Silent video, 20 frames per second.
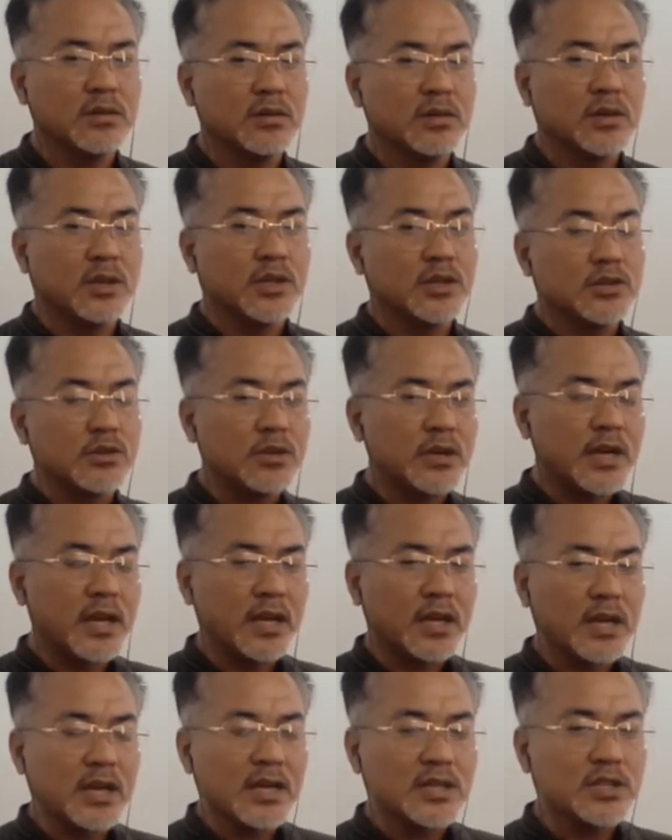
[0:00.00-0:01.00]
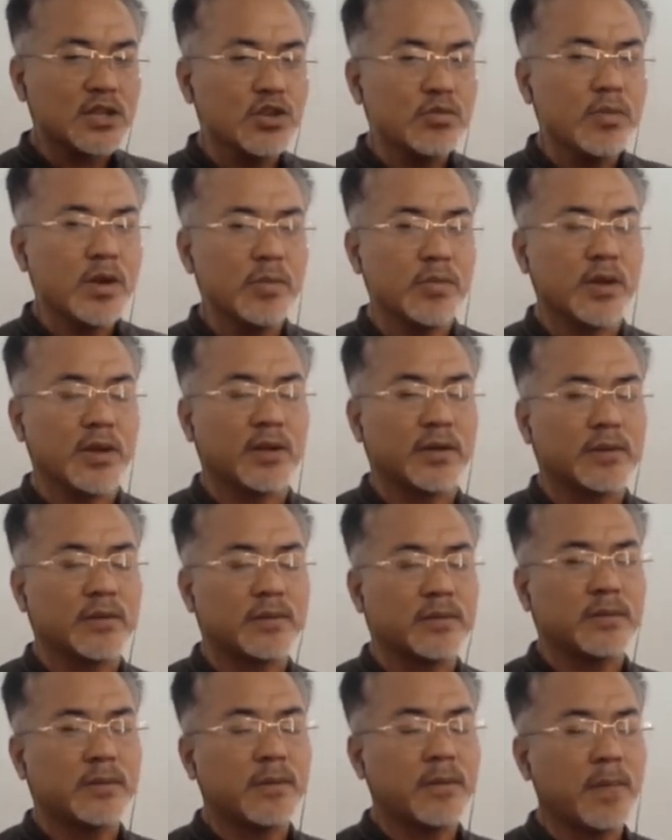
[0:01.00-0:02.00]
He's not taking as a human being.
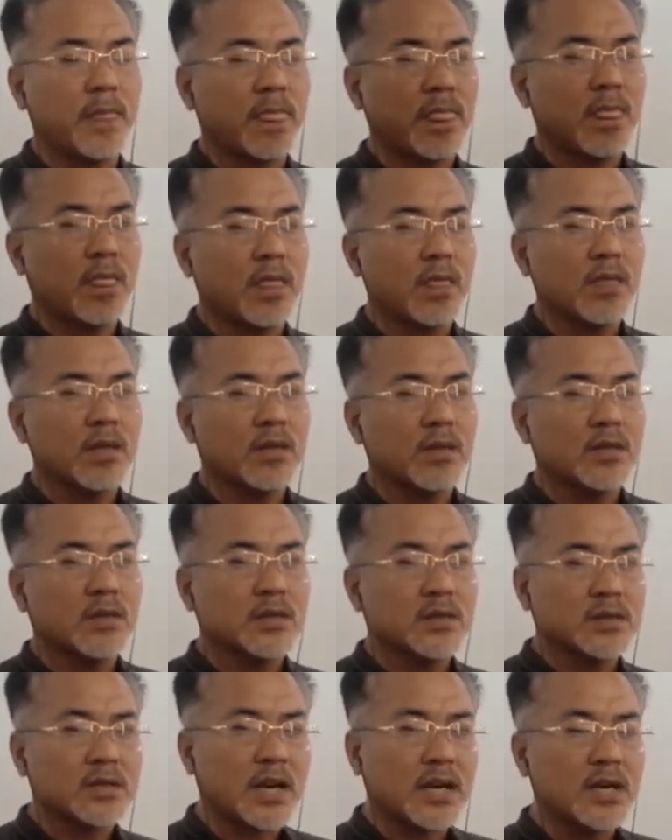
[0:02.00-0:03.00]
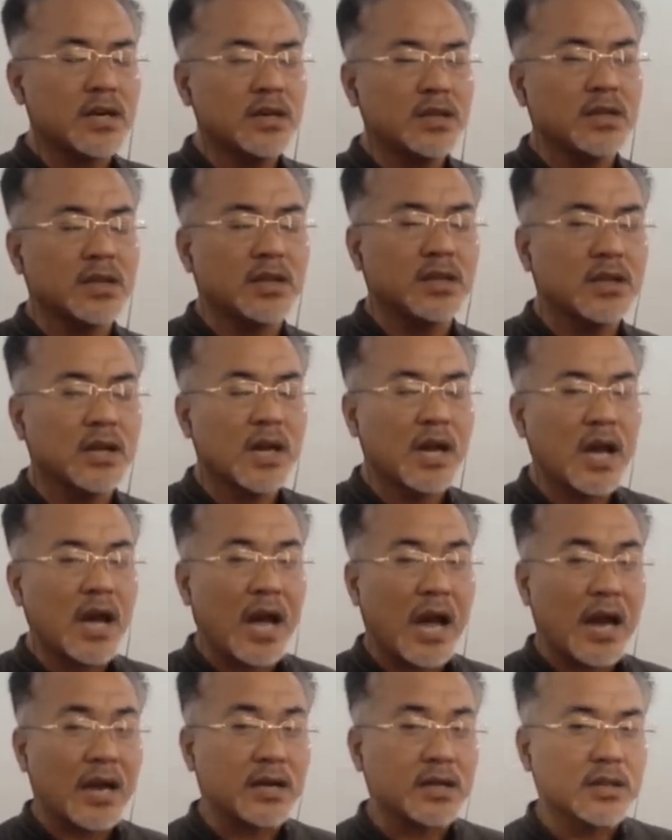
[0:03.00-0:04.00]
Second thing,
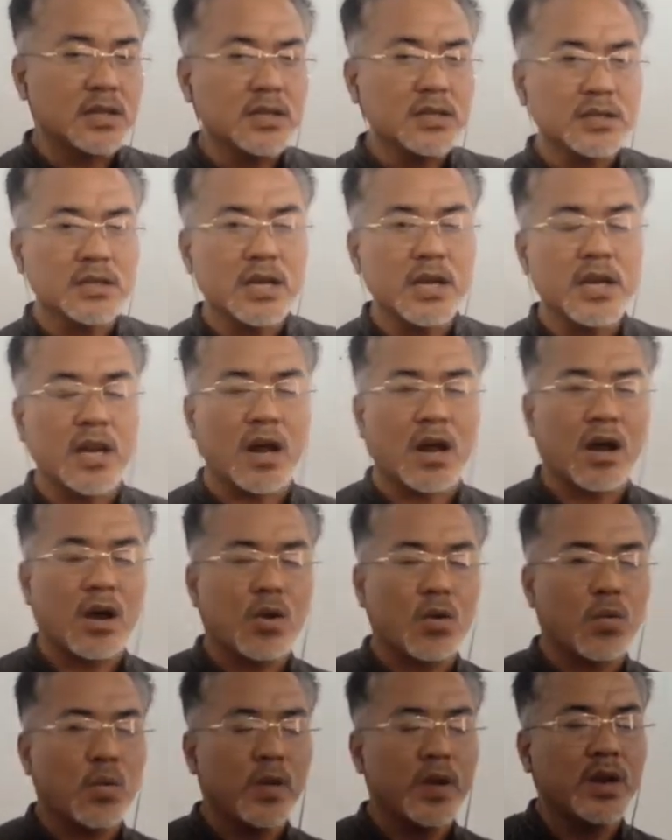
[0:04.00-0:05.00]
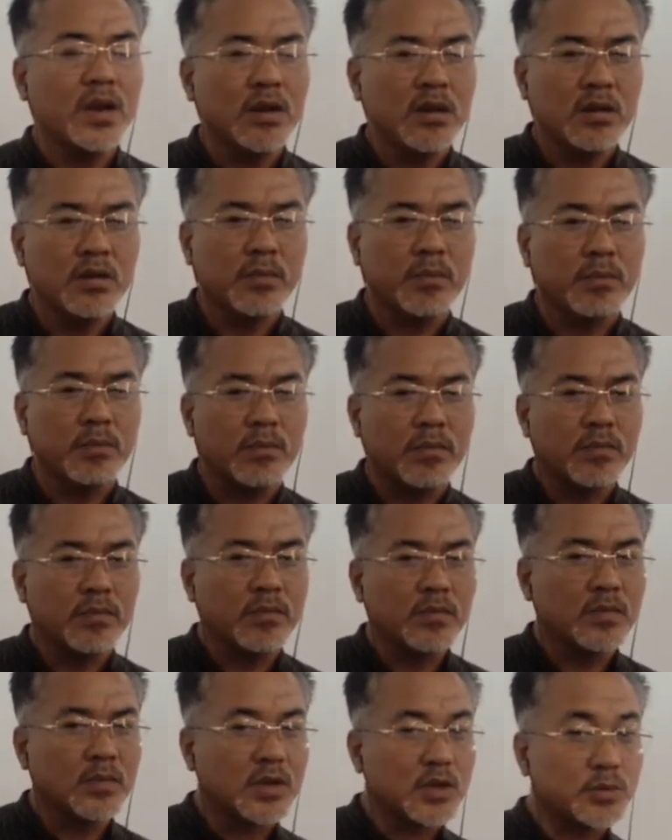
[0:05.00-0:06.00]
at this era when
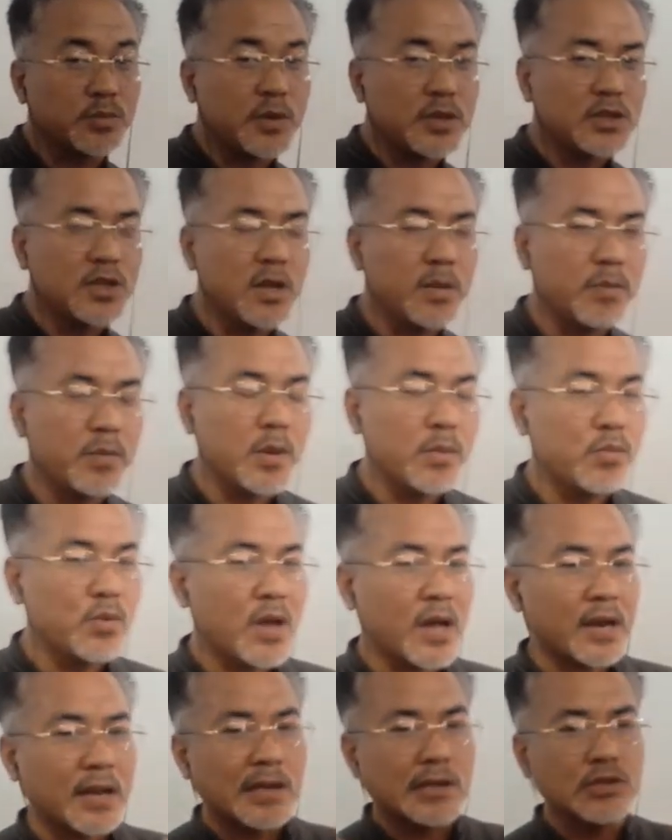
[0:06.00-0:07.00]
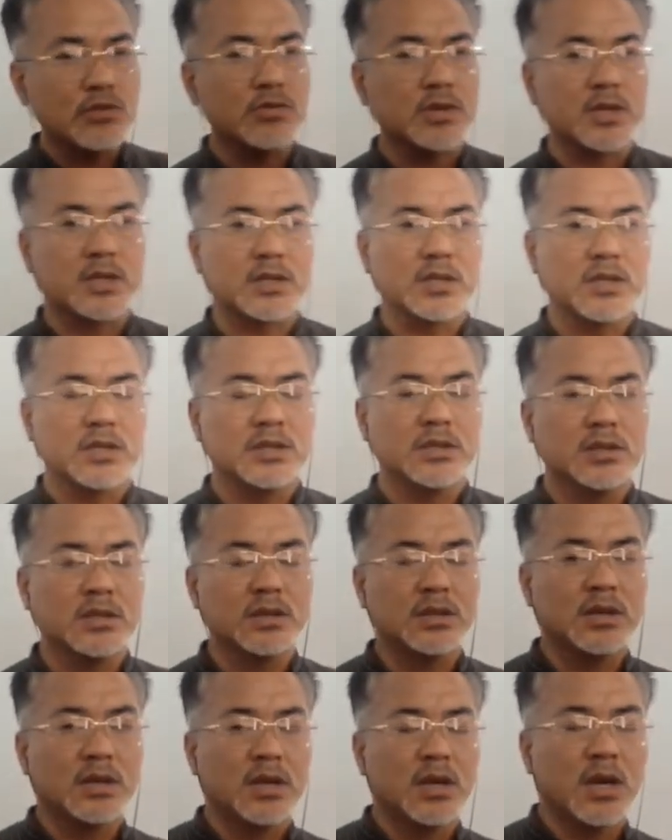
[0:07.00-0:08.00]
especially people are educated
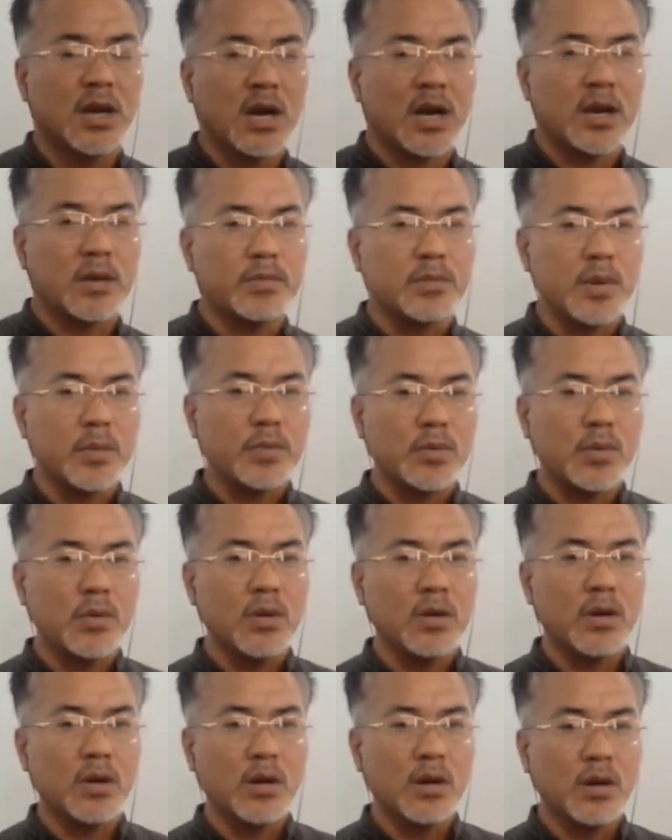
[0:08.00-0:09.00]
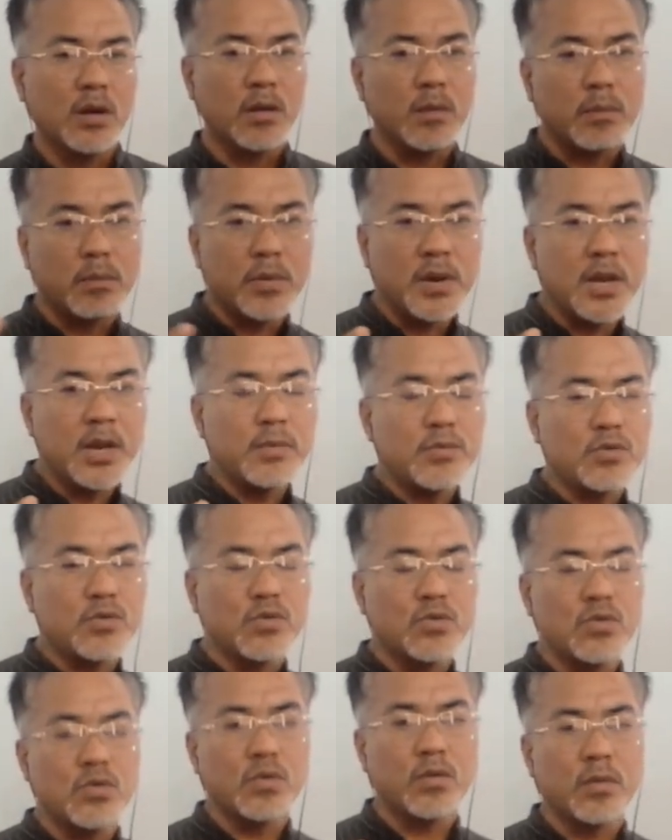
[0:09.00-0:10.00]
and people believe
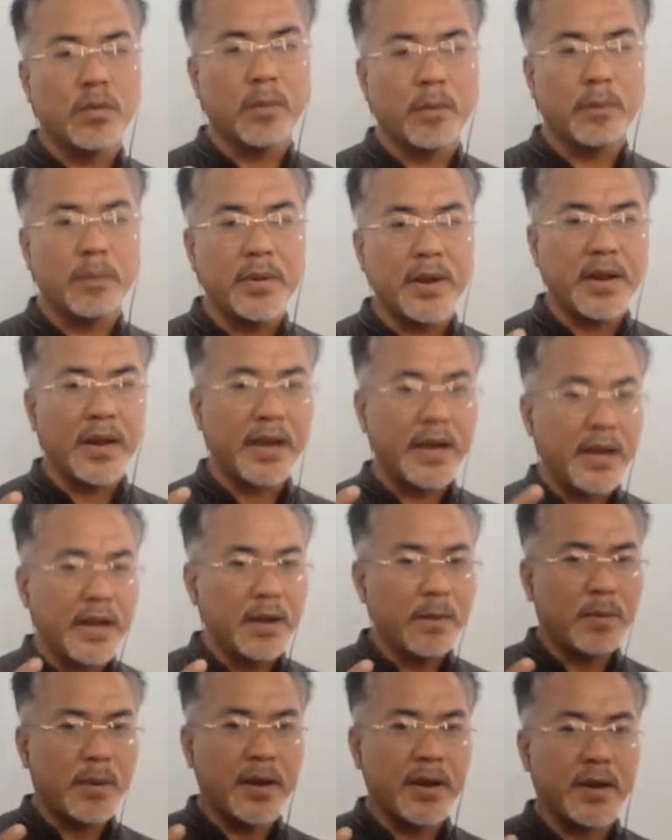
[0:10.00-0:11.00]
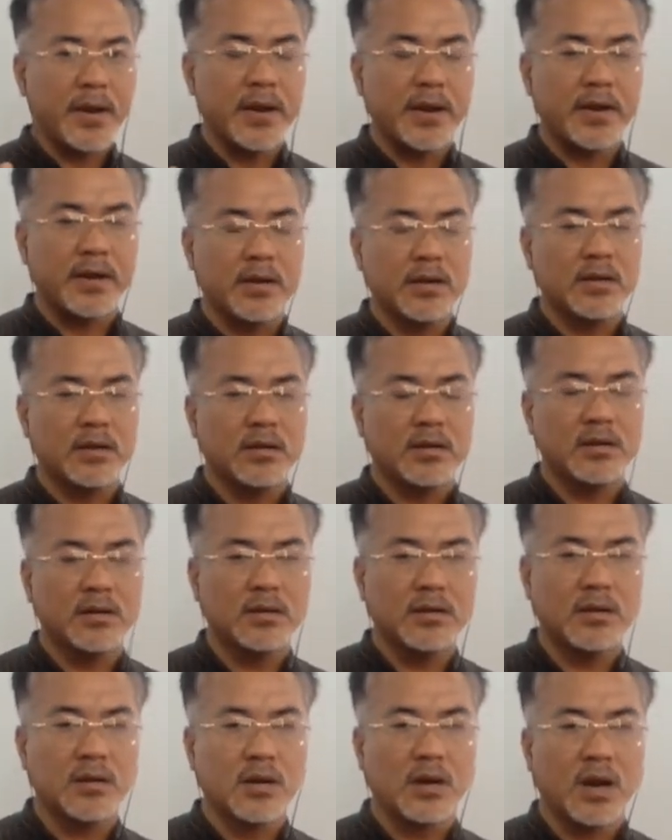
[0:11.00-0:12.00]
to be independent
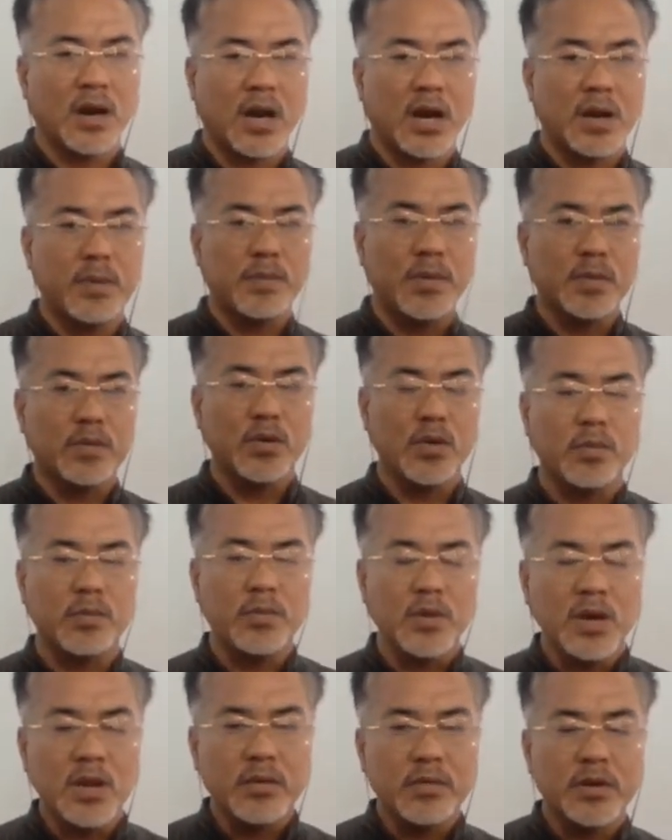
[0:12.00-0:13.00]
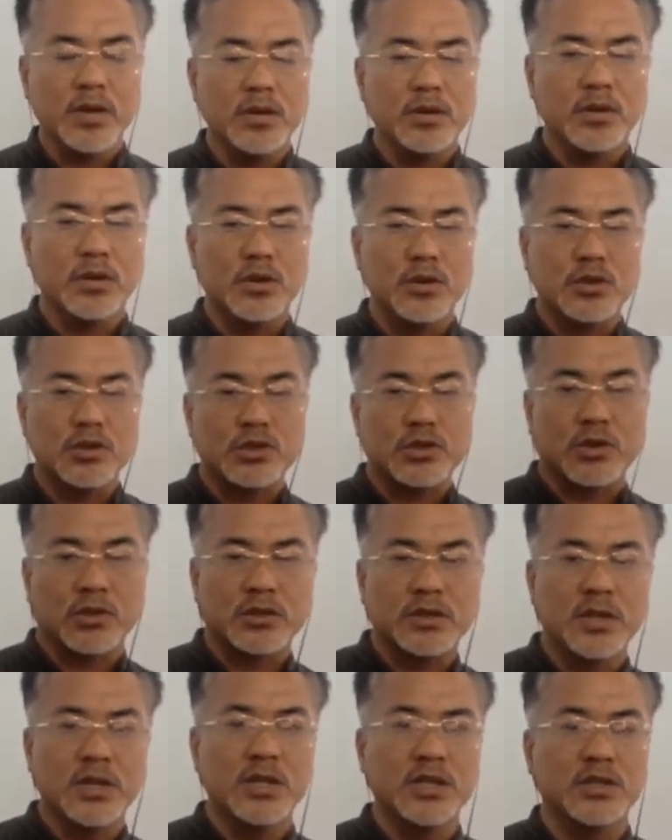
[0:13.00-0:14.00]
and people believe in
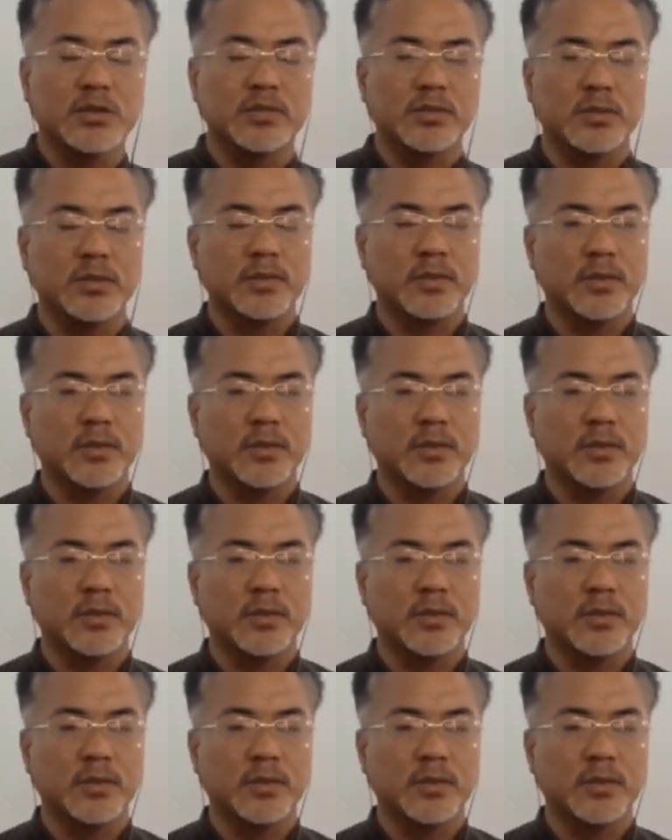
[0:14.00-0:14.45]
socialism,